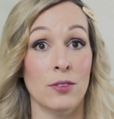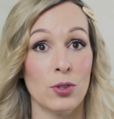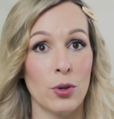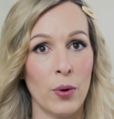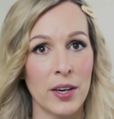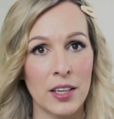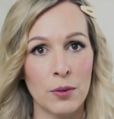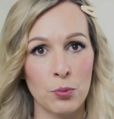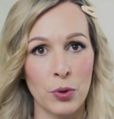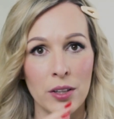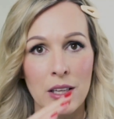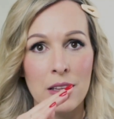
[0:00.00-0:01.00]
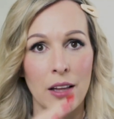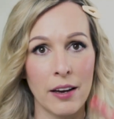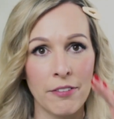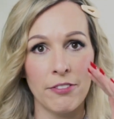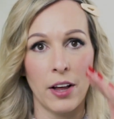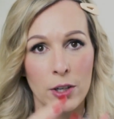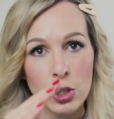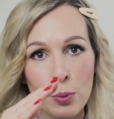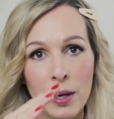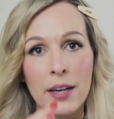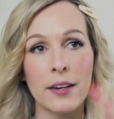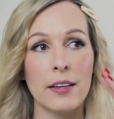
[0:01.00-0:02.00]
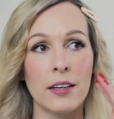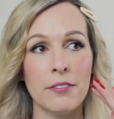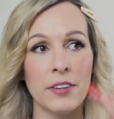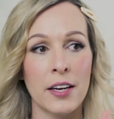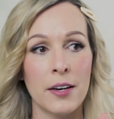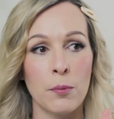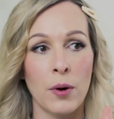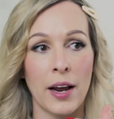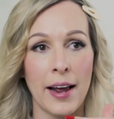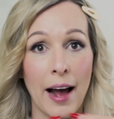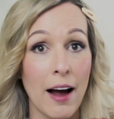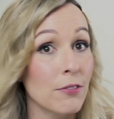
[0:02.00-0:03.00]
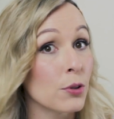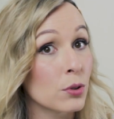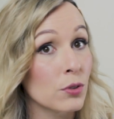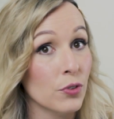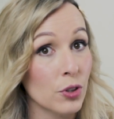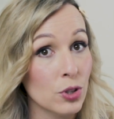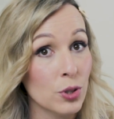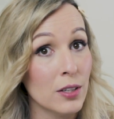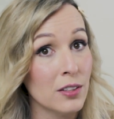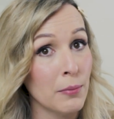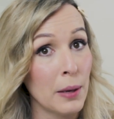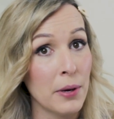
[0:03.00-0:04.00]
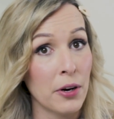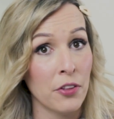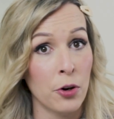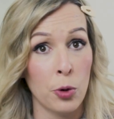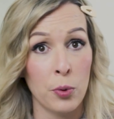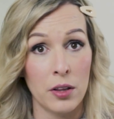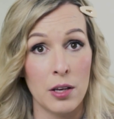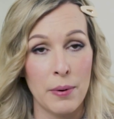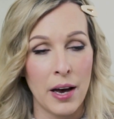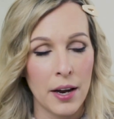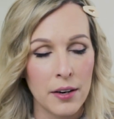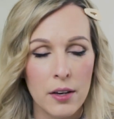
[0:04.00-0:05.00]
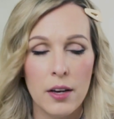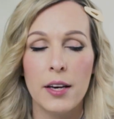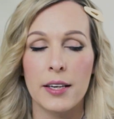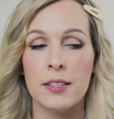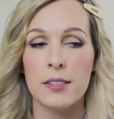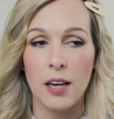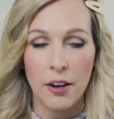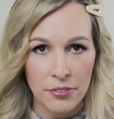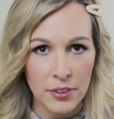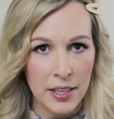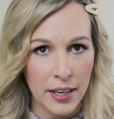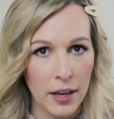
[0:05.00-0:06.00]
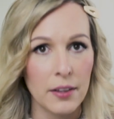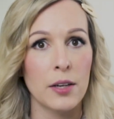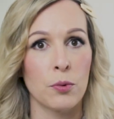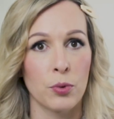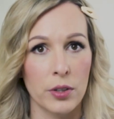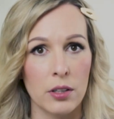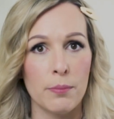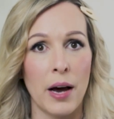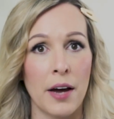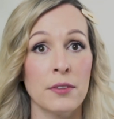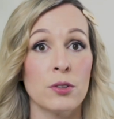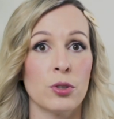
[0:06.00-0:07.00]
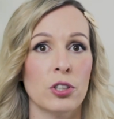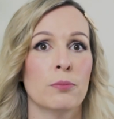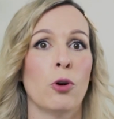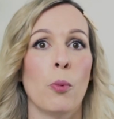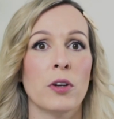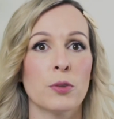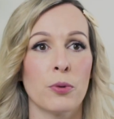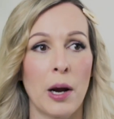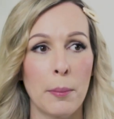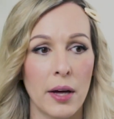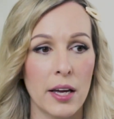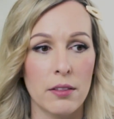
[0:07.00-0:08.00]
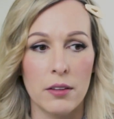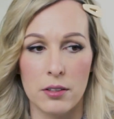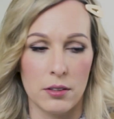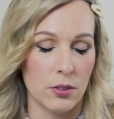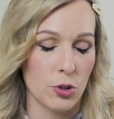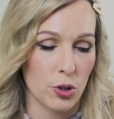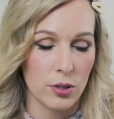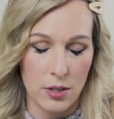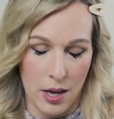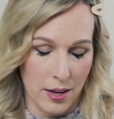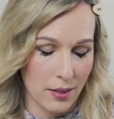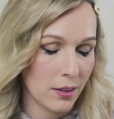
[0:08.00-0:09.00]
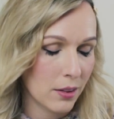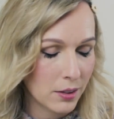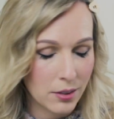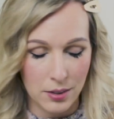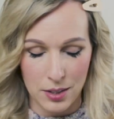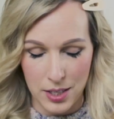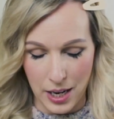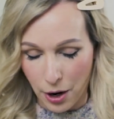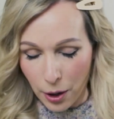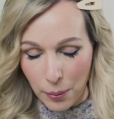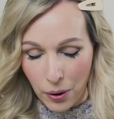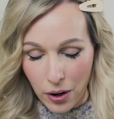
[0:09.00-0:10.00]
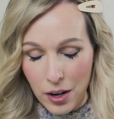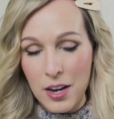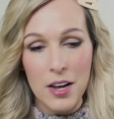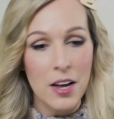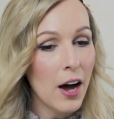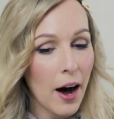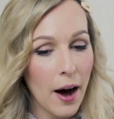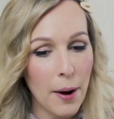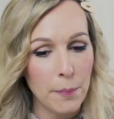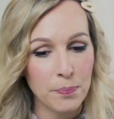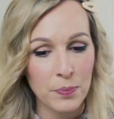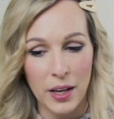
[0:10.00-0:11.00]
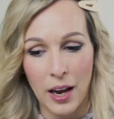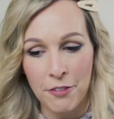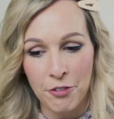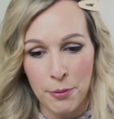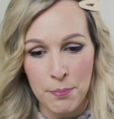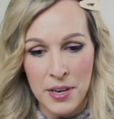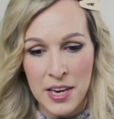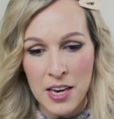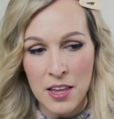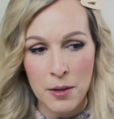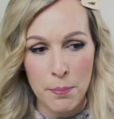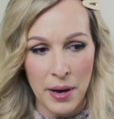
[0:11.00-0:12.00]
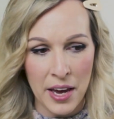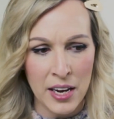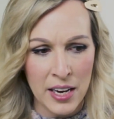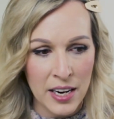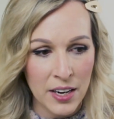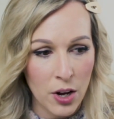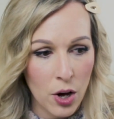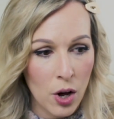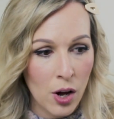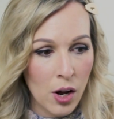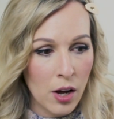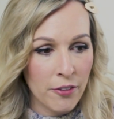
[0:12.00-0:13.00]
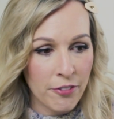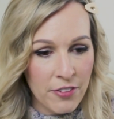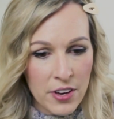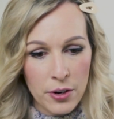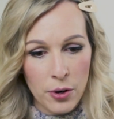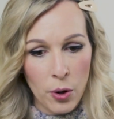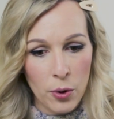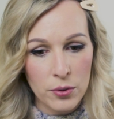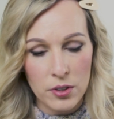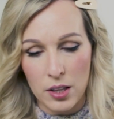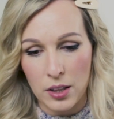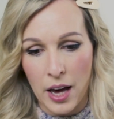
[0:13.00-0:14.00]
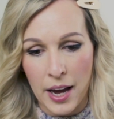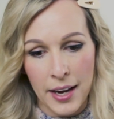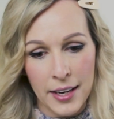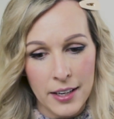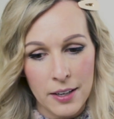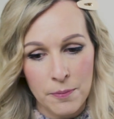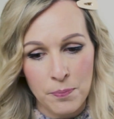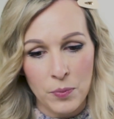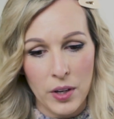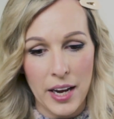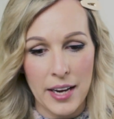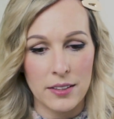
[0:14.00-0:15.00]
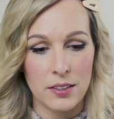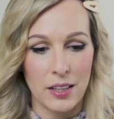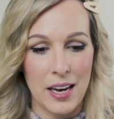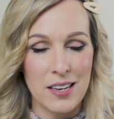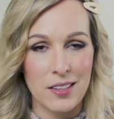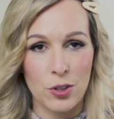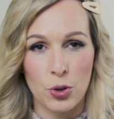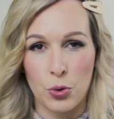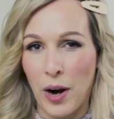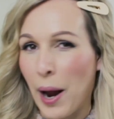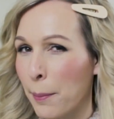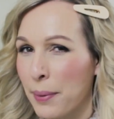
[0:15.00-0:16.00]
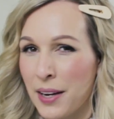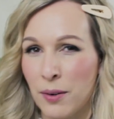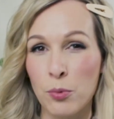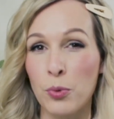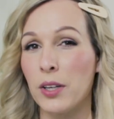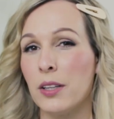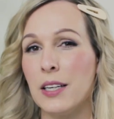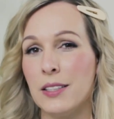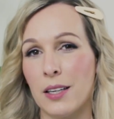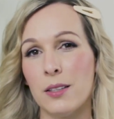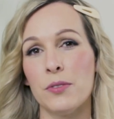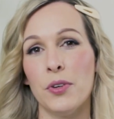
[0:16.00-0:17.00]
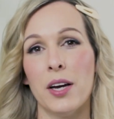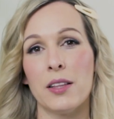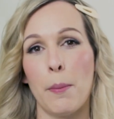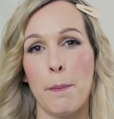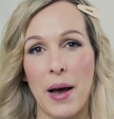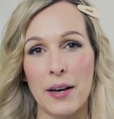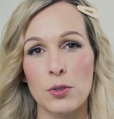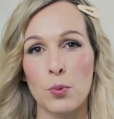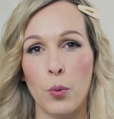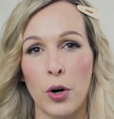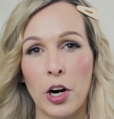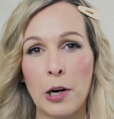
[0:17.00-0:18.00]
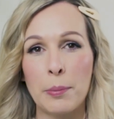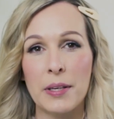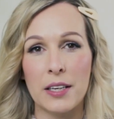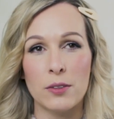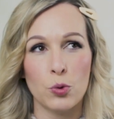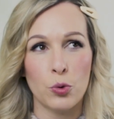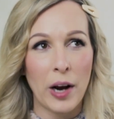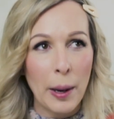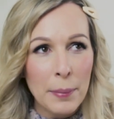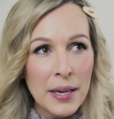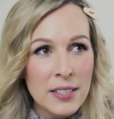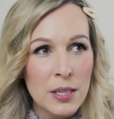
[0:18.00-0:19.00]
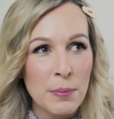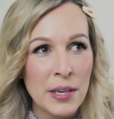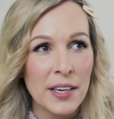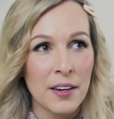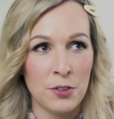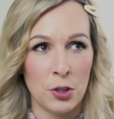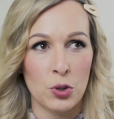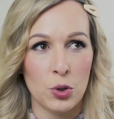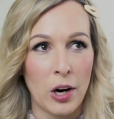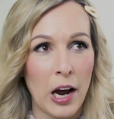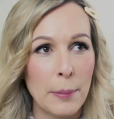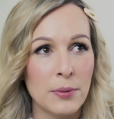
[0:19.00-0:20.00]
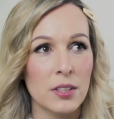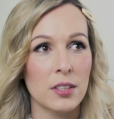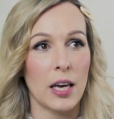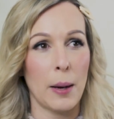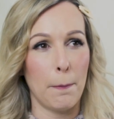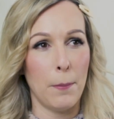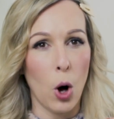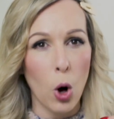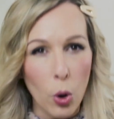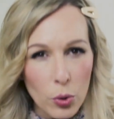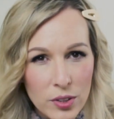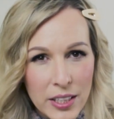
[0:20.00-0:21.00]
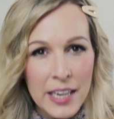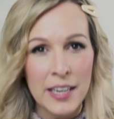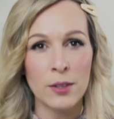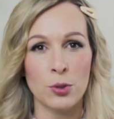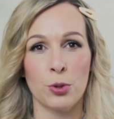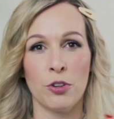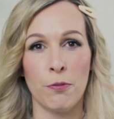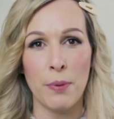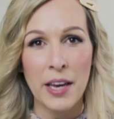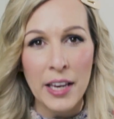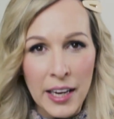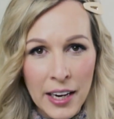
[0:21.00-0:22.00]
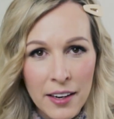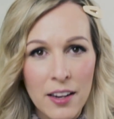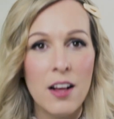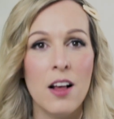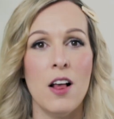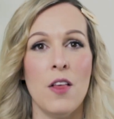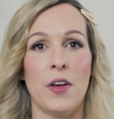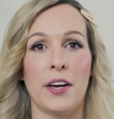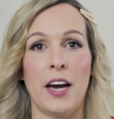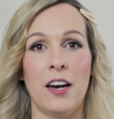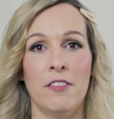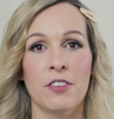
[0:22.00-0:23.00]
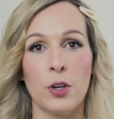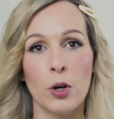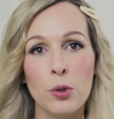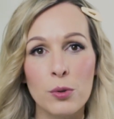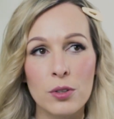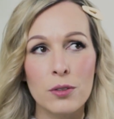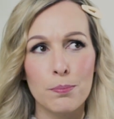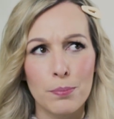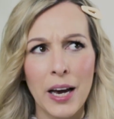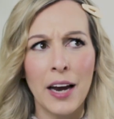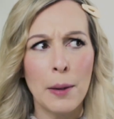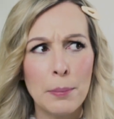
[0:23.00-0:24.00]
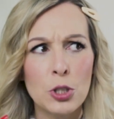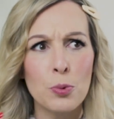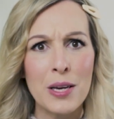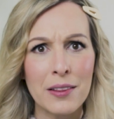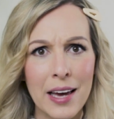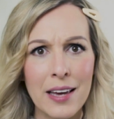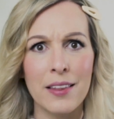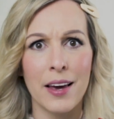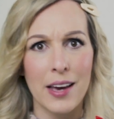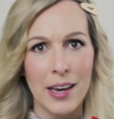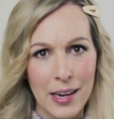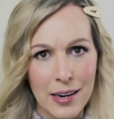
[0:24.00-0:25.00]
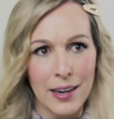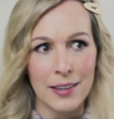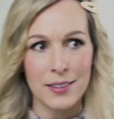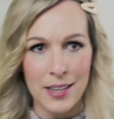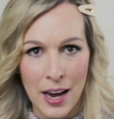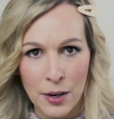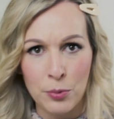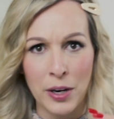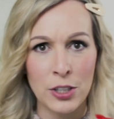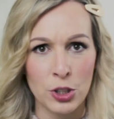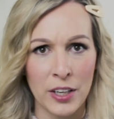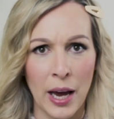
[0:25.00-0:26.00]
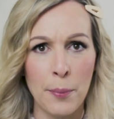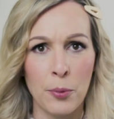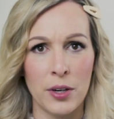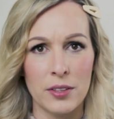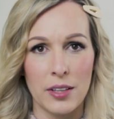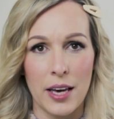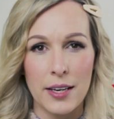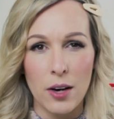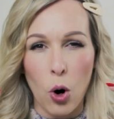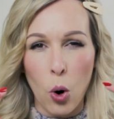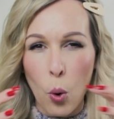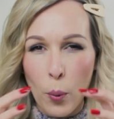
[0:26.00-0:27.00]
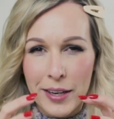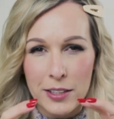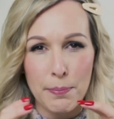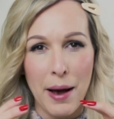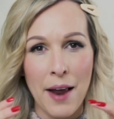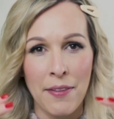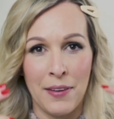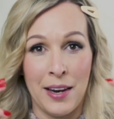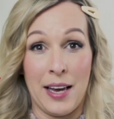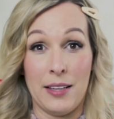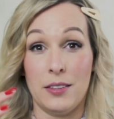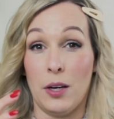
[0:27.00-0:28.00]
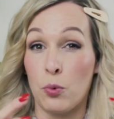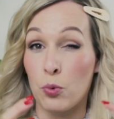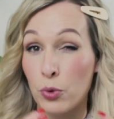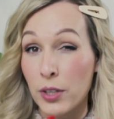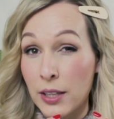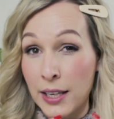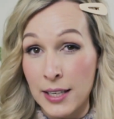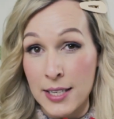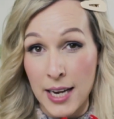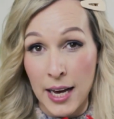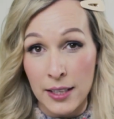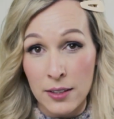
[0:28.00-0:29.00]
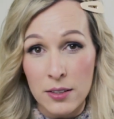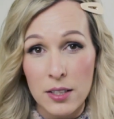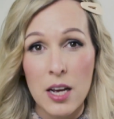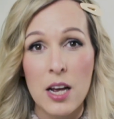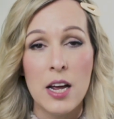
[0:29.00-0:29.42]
So it can really like fluctuate even when I have those first days of my period that are really bad, can definitely get like really bad in certain moments where I'm like, this is terrible. And for me, the pain feels like it's like cramping really does feel like the best word, because cramping to me kind of describes this like pulsating sort of pain that kind of goes kind of between like the 8 and 10 range again, where it's like always bad and then it gets like really intense.